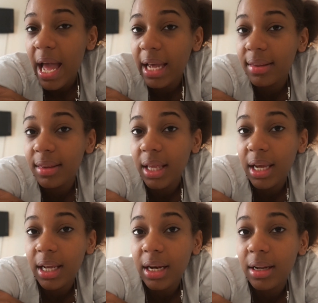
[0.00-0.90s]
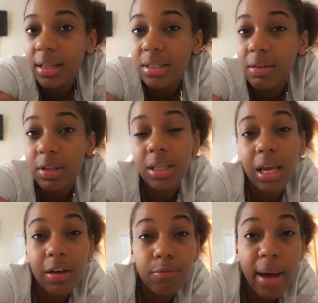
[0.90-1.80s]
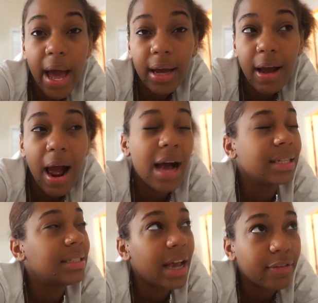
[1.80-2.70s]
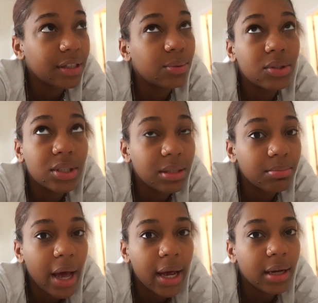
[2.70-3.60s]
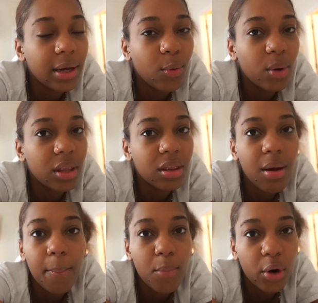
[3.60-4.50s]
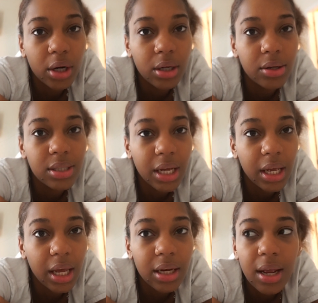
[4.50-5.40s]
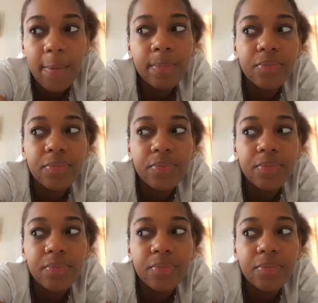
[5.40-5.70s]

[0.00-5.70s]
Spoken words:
and then the stuff that they give back, I definitely will send back with more clothes again.